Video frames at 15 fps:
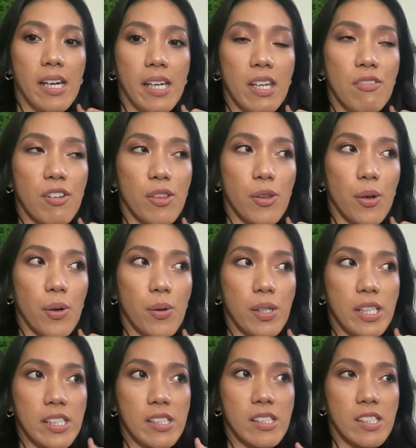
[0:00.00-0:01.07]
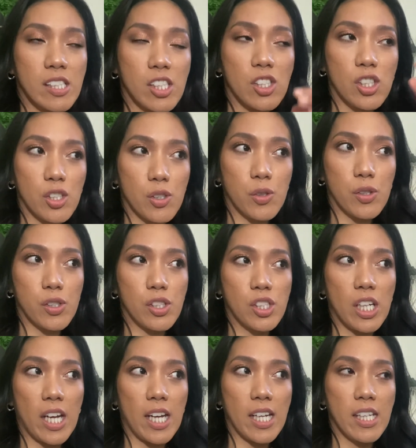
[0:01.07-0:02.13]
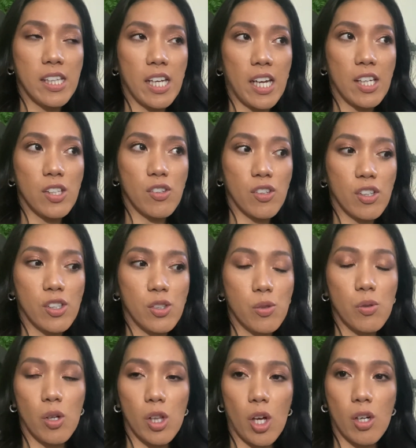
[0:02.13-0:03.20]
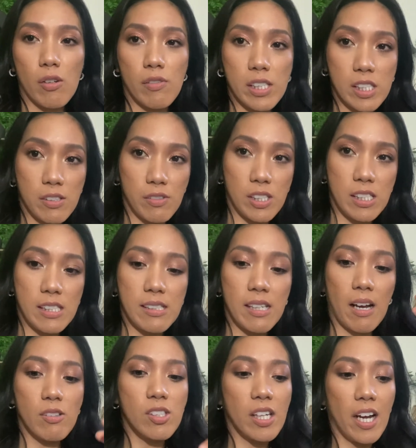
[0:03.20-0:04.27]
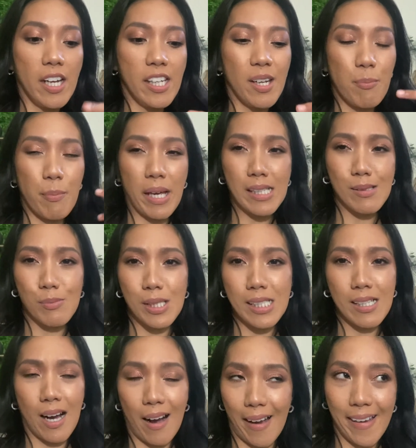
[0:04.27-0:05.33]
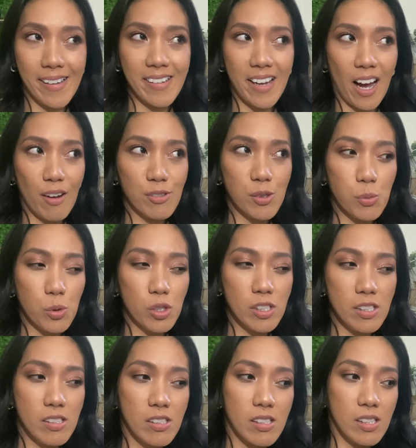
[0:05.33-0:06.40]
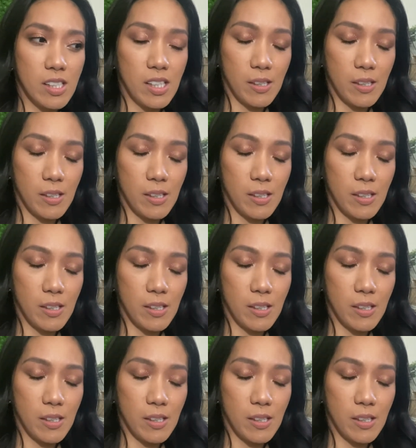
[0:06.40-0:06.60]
even though it's such a good day that you could do a lot of activities outside, it makes me tired afterwards